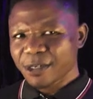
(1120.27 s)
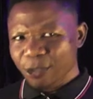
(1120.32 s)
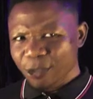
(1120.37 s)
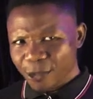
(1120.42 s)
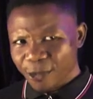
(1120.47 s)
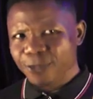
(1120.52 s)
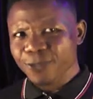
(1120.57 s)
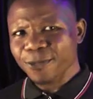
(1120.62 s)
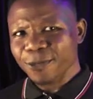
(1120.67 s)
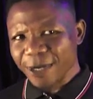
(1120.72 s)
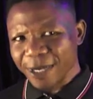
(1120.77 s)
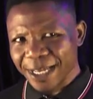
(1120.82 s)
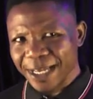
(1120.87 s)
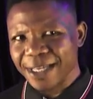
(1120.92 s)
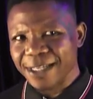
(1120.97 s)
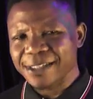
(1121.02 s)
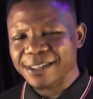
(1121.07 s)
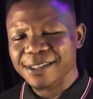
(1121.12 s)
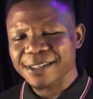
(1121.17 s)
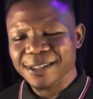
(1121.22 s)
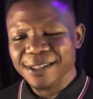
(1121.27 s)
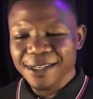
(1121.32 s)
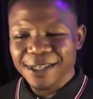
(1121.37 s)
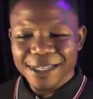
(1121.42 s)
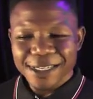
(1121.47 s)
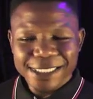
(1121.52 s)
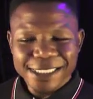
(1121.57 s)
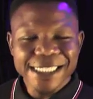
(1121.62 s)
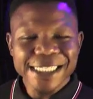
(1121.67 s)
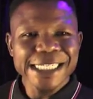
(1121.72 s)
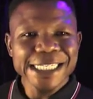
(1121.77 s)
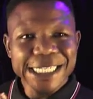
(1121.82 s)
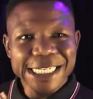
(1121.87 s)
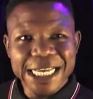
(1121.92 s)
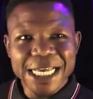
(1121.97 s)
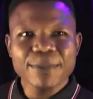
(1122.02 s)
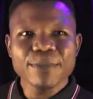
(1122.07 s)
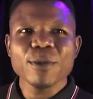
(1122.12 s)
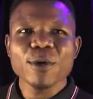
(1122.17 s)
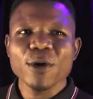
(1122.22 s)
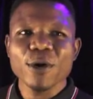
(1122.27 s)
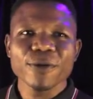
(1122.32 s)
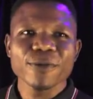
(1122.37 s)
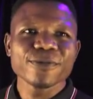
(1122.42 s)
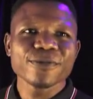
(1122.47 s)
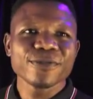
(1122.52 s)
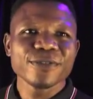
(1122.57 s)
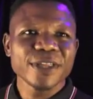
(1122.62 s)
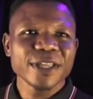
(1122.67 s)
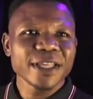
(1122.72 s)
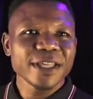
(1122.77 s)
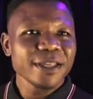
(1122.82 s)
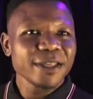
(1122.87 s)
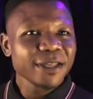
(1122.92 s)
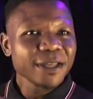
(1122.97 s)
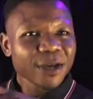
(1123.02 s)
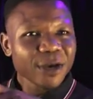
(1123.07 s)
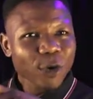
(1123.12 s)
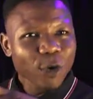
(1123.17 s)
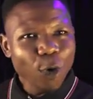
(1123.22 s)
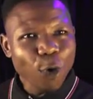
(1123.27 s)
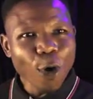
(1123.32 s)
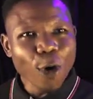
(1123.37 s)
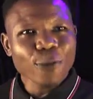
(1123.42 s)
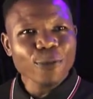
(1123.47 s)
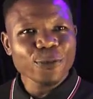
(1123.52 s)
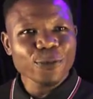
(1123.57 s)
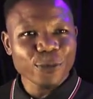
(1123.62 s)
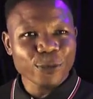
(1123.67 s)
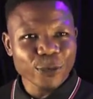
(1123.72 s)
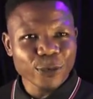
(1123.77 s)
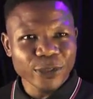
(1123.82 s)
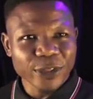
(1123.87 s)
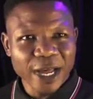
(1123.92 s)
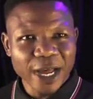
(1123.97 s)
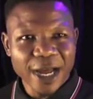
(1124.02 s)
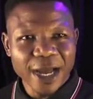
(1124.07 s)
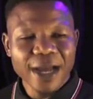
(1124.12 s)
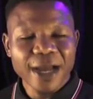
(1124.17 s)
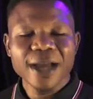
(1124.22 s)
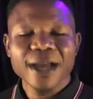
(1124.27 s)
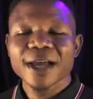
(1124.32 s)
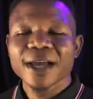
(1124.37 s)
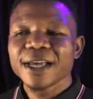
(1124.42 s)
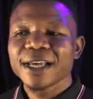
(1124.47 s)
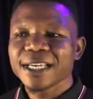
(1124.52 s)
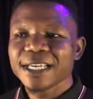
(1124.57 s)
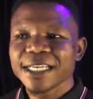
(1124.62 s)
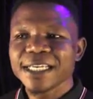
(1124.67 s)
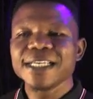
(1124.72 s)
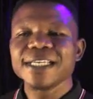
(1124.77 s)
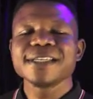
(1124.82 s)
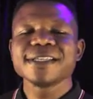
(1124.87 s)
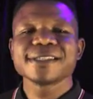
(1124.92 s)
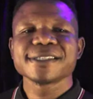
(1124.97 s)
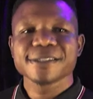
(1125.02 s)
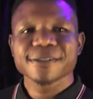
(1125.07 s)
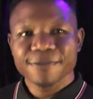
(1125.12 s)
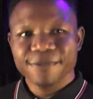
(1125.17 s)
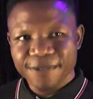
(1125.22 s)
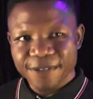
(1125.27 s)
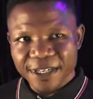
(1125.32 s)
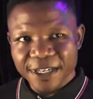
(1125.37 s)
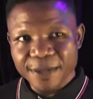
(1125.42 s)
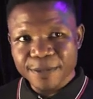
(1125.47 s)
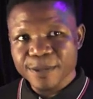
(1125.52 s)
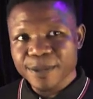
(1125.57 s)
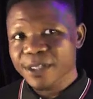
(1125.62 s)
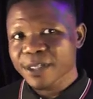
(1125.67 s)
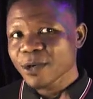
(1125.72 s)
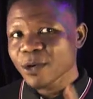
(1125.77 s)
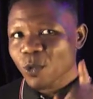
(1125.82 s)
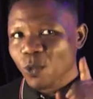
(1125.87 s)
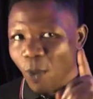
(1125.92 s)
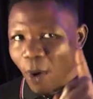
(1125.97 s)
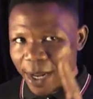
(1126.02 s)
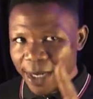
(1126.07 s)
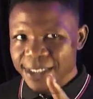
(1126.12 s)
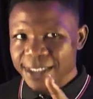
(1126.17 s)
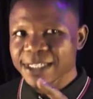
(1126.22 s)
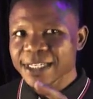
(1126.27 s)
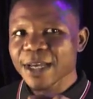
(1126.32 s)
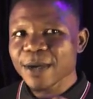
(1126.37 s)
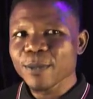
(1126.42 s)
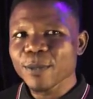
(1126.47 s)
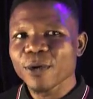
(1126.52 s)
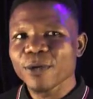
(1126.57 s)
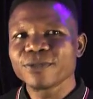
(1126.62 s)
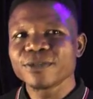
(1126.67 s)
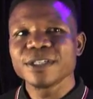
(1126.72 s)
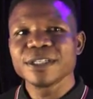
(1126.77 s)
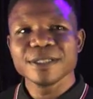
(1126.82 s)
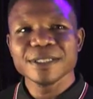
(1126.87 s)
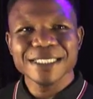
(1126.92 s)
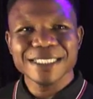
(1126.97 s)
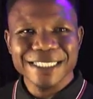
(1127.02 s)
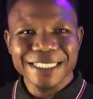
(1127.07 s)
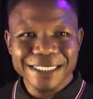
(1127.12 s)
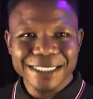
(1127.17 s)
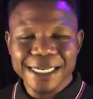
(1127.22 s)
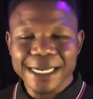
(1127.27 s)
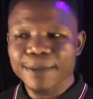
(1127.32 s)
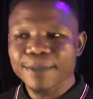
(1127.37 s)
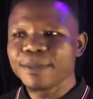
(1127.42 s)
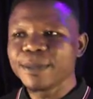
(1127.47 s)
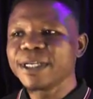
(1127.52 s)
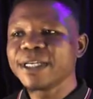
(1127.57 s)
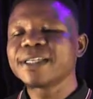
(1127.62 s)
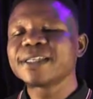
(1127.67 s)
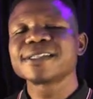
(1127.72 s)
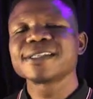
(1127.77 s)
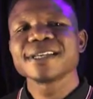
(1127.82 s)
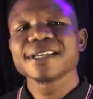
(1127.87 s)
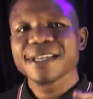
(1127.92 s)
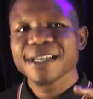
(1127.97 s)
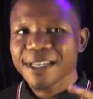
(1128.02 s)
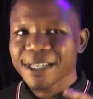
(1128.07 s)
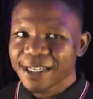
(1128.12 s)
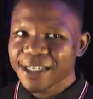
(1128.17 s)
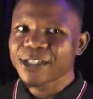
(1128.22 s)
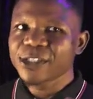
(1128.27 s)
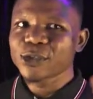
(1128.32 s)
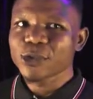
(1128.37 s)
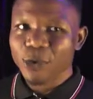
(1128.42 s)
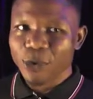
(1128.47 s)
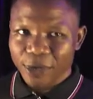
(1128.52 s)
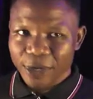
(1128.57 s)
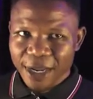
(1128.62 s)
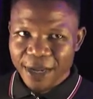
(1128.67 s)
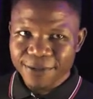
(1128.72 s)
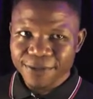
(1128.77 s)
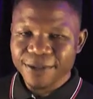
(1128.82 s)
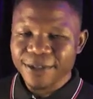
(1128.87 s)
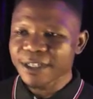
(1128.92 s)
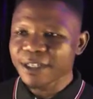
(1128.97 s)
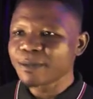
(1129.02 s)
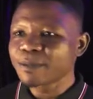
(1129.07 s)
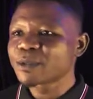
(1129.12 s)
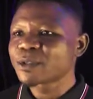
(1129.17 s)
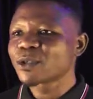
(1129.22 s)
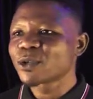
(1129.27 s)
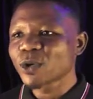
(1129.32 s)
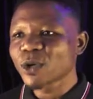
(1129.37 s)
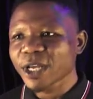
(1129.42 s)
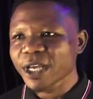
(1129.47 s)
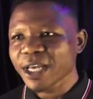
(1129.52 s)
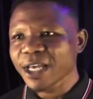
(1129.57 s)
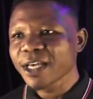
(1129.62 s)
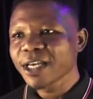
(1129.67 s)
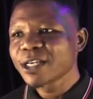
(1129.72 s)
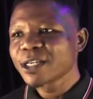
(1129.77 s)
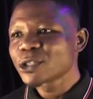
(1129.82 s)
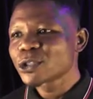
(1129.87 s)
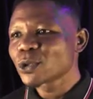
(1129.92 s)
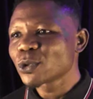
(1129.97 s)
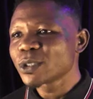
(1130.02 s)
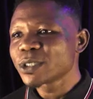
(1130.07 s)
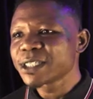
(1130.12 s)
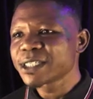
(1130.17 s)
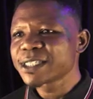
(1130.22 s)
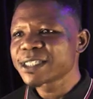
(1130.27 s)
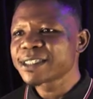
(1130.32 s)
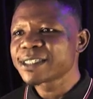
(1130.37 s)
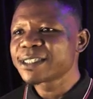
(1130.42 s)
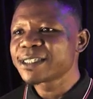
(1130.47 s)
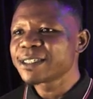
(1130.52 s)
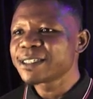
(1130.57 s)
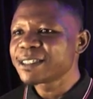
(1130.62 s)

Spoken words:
don't forget the name of the core folder is Philips, while the name of the database is Ola Philips. Okay, so this is the